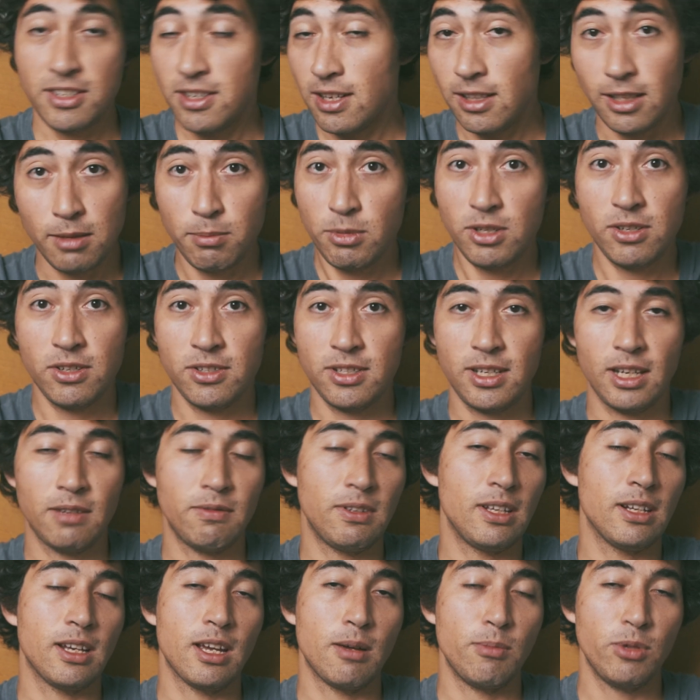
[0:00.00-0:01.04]
sell images taken
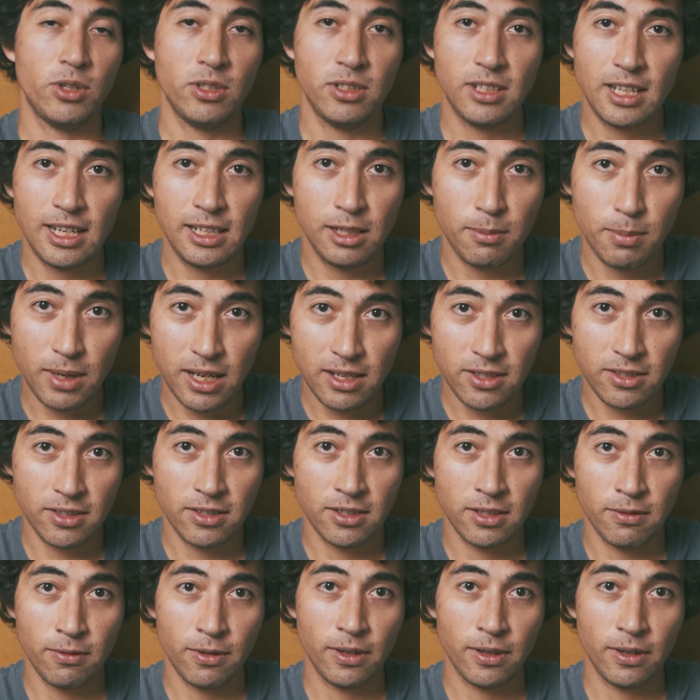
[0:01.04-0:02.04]
with that camera on a daily basis, in